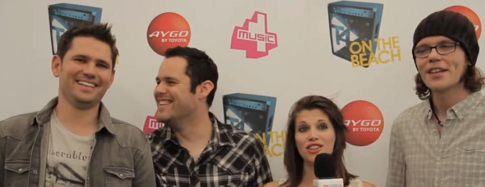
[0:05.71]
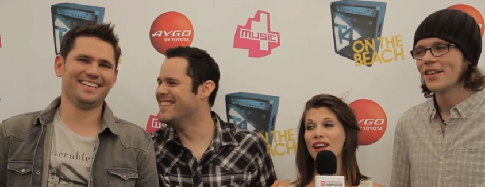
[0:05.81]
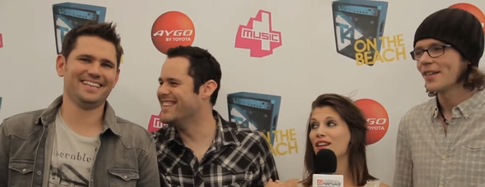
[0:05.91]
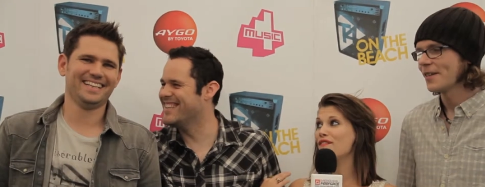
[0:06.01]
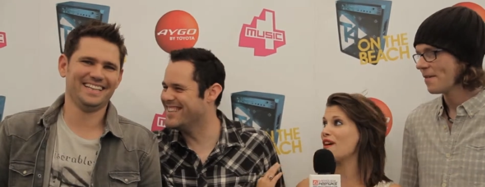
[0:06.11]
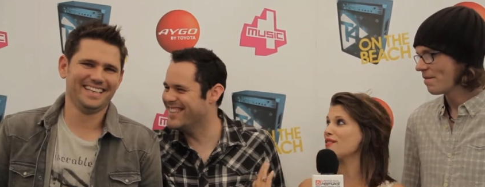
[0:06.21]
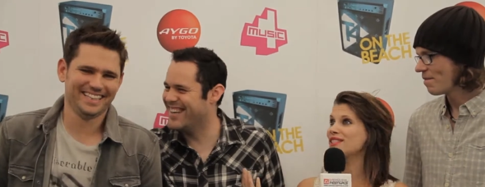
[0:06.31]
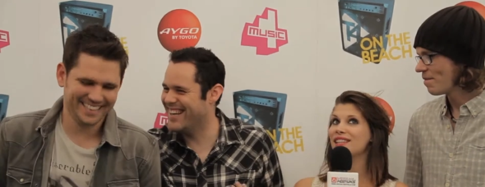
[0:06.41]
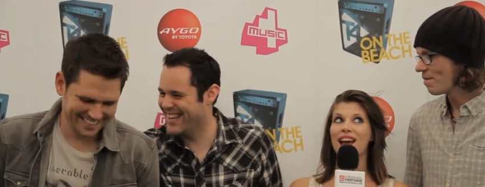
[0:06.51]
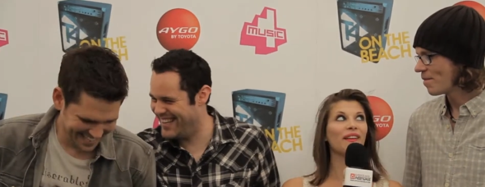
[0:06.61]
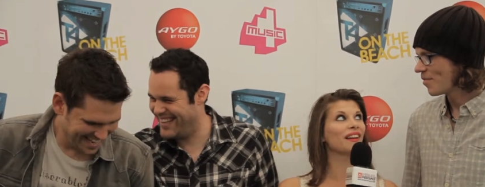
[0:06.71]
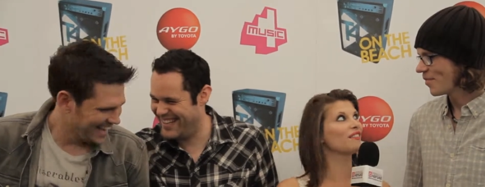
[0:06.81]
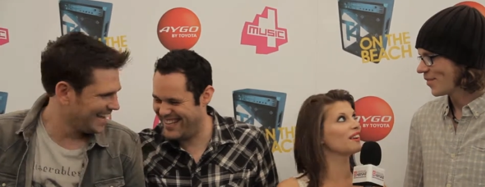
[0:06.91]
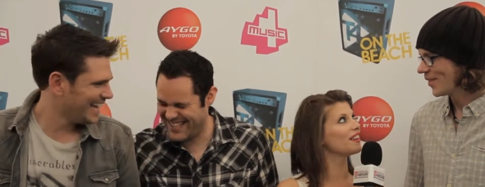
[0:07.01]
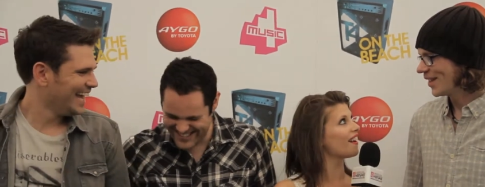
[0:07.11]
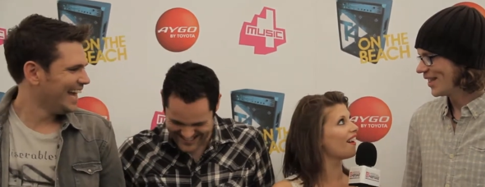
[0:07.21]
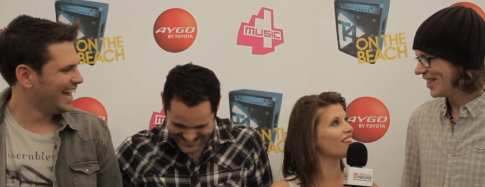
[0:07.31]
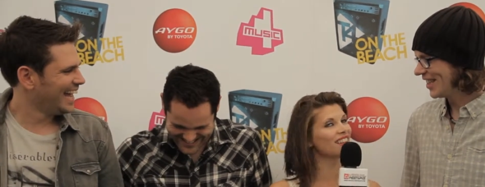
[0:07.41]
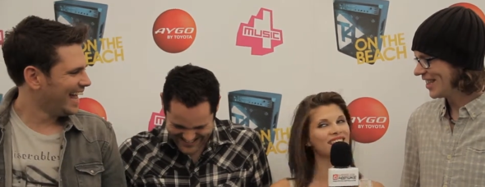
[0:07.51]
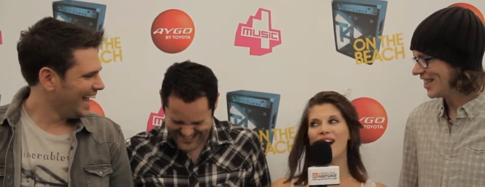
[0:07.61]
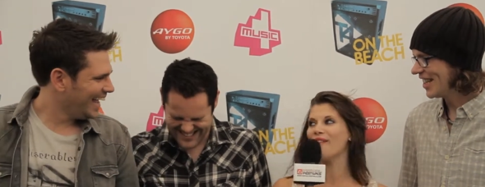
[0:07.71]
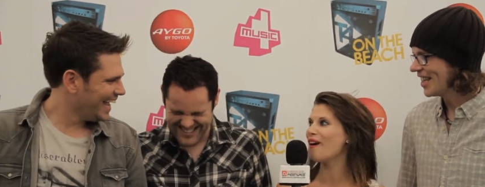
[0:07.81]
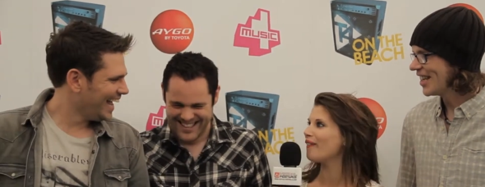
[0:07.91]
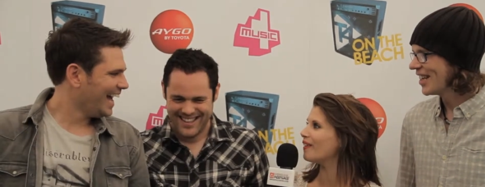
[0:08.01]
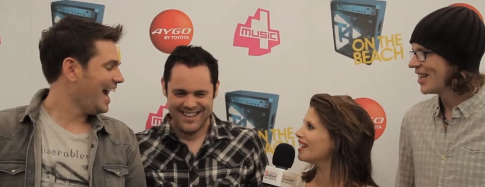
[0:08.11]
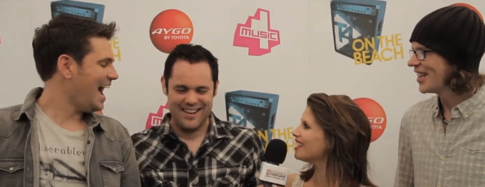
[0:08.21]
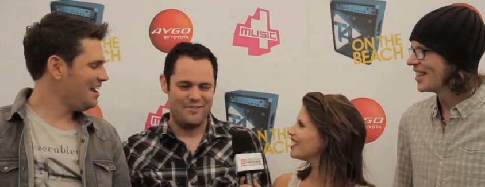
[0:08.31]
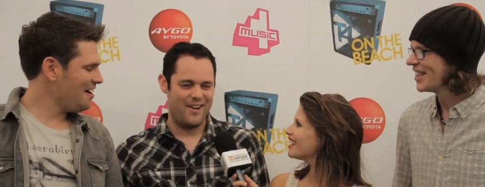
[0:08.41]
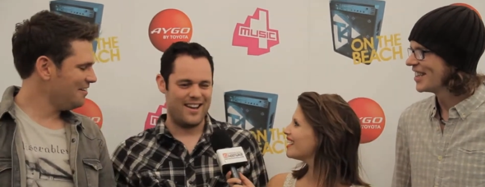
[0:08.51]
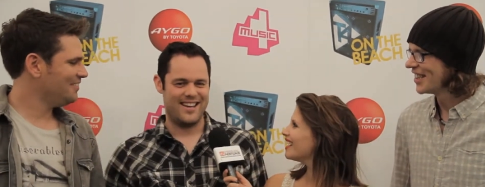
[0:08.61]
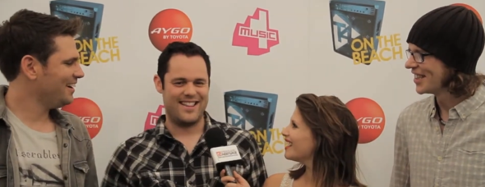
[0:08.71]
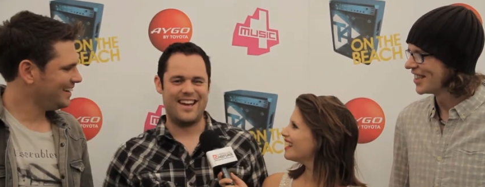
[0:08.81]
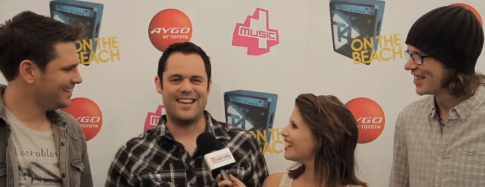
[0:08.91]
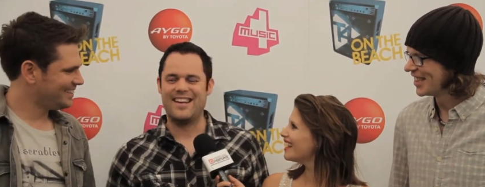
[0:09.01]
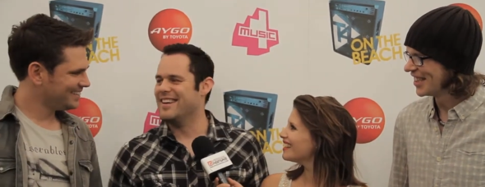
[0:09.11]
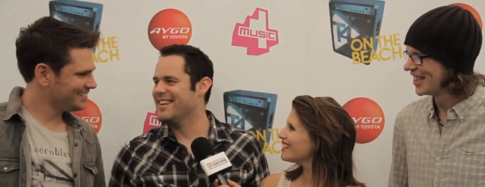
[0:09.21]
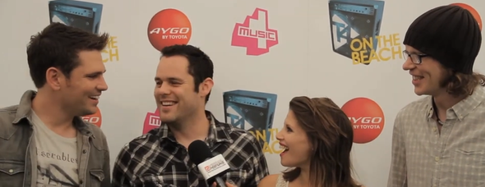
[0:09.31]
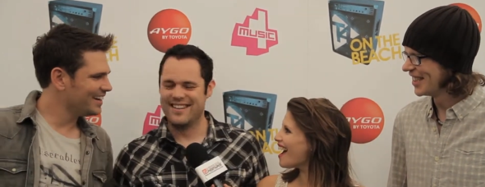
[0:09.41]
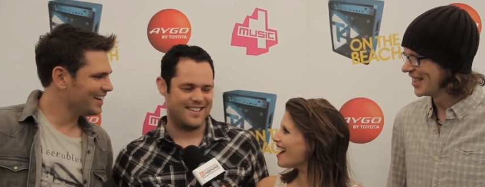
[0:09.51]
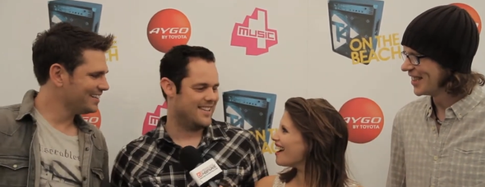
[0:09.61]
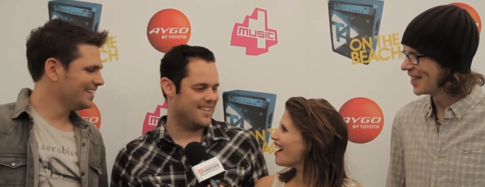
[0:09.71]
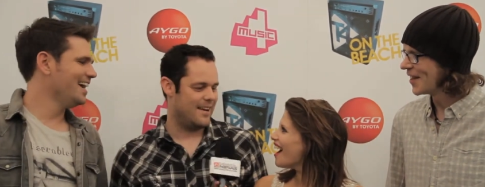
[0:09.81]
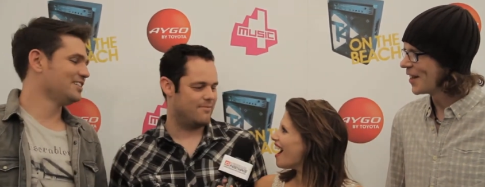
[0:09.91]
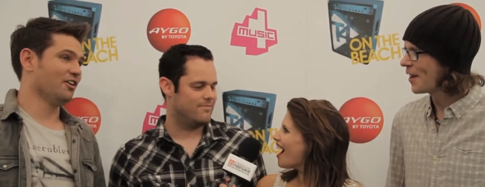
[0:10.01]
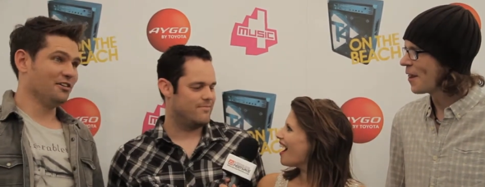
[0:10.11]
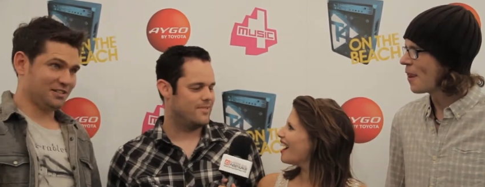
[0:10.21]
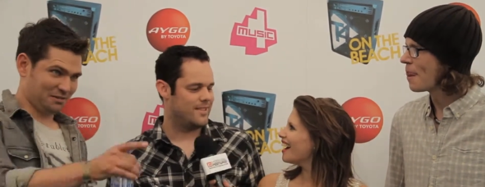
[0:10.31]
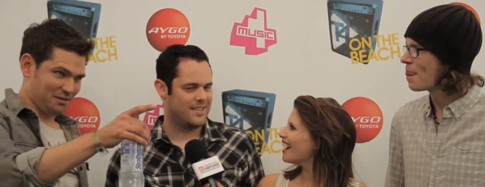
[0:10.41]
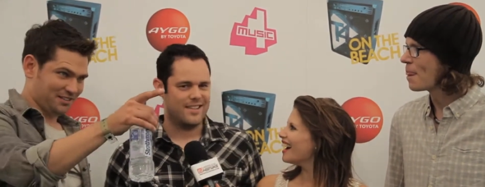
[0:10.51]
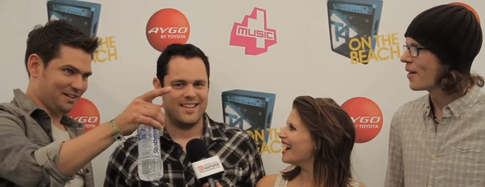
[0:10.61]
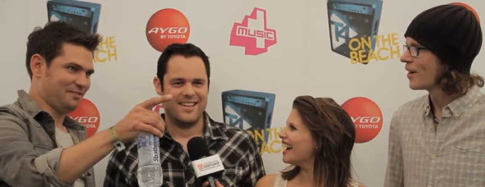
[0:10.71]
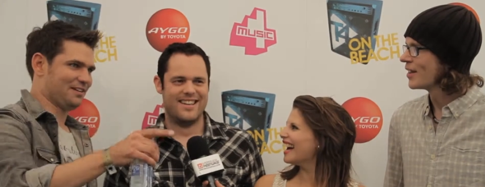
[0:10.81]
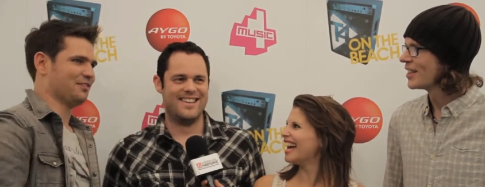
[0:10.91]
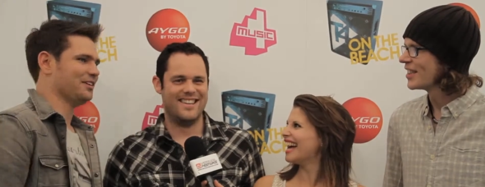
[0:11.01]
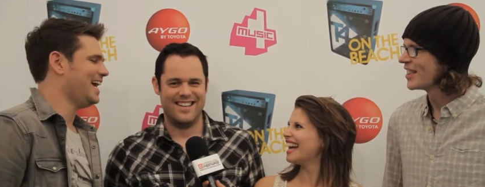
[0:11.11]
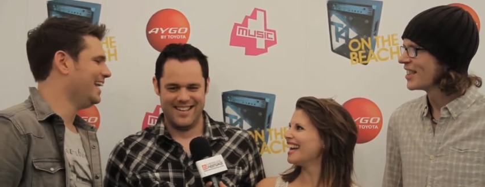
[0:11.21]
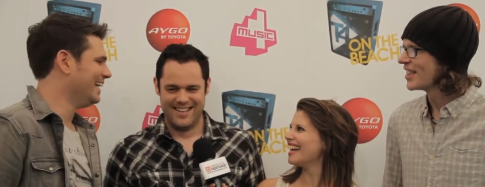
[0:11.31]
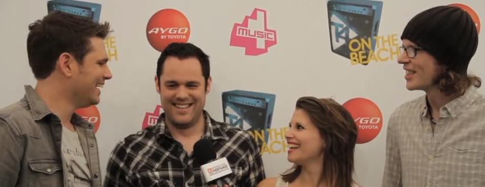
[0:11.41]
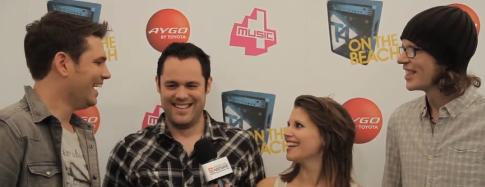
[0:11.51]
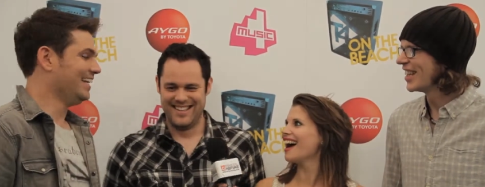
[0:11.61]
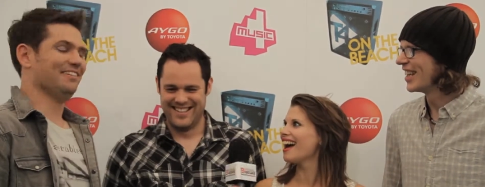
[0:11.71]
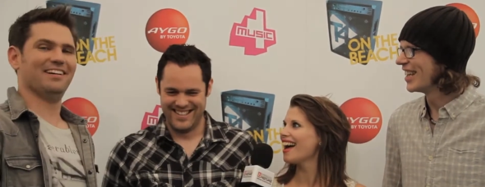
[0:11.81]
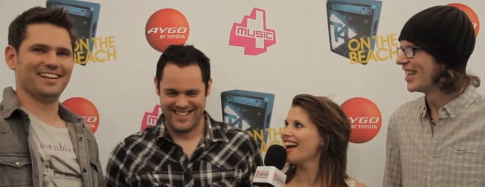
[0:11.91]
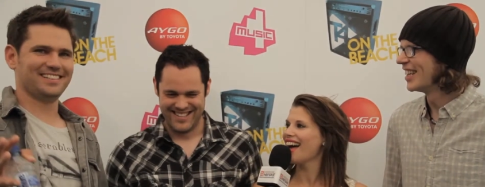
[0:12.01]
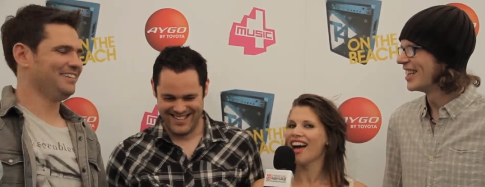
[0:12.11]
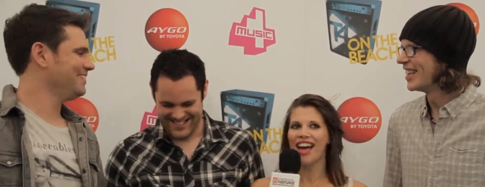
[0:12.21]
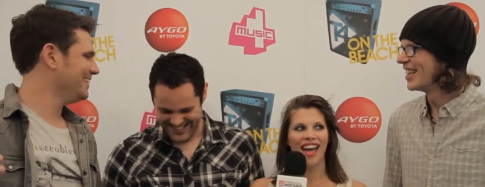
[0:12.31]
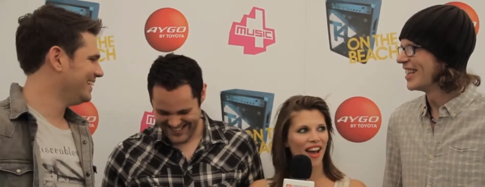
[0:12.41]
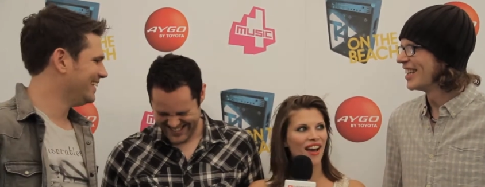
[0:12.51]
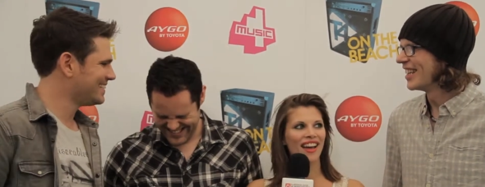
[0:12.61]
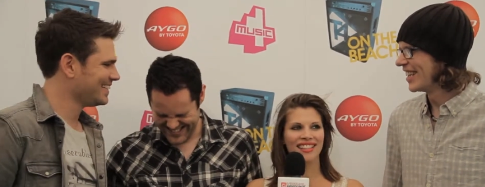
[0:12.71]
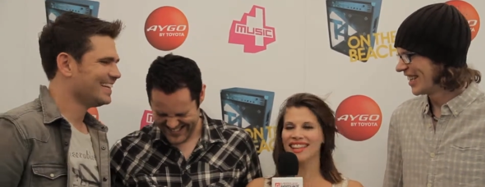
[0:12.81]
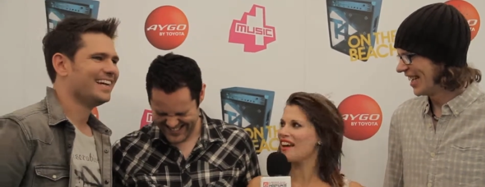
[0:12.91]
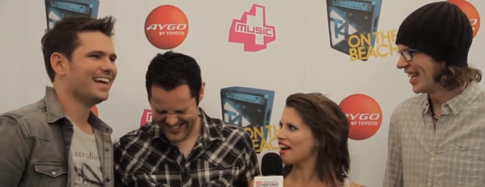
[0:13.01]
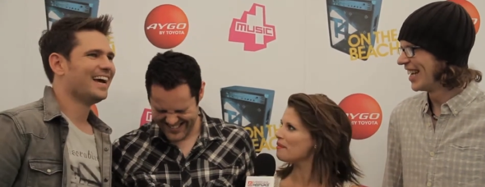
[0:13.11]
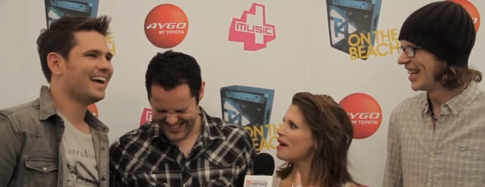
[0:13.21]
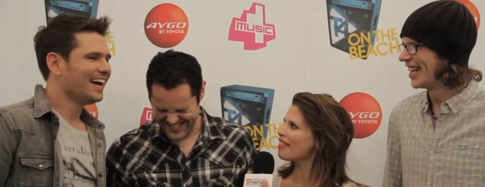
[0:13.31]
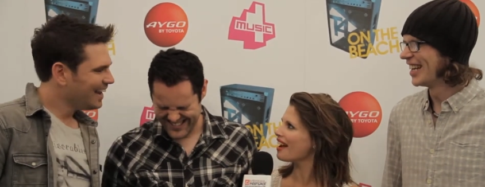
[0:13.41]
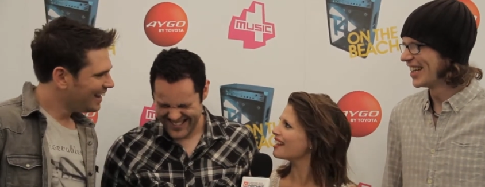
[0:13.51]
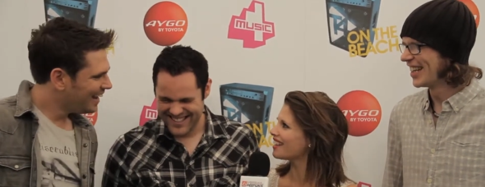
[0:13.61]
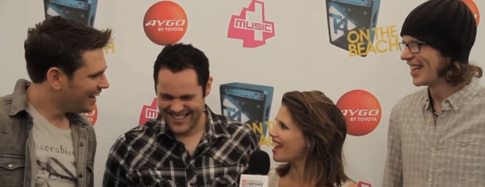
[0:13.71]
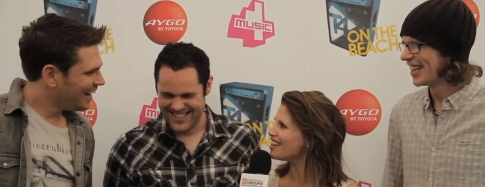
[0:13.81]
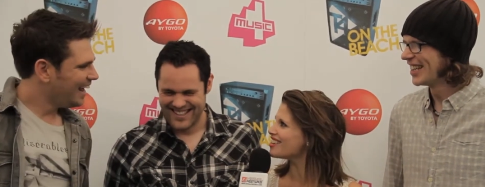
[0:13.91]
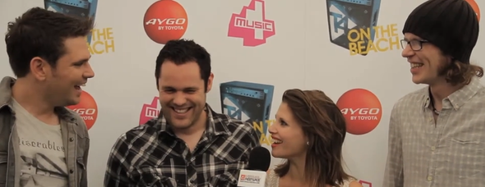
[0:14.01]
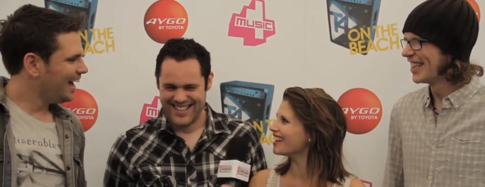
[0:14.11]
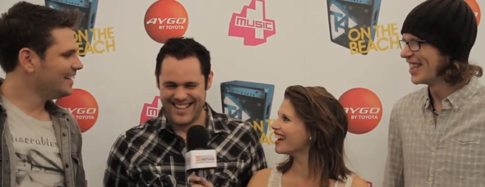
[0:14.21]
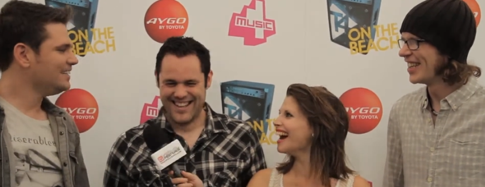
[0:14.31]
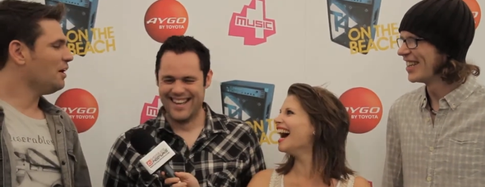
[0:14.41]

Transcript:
Speaker 1: and I've found scouting for girls. How are we? Hello, very
Speaker 2: good, very thank good. you. Very good. Yeah, yep. I was just watching the festival on telly. I didn't realise you were even
Speaker 1: doing this. Is it that? Am I that engaging? Uh,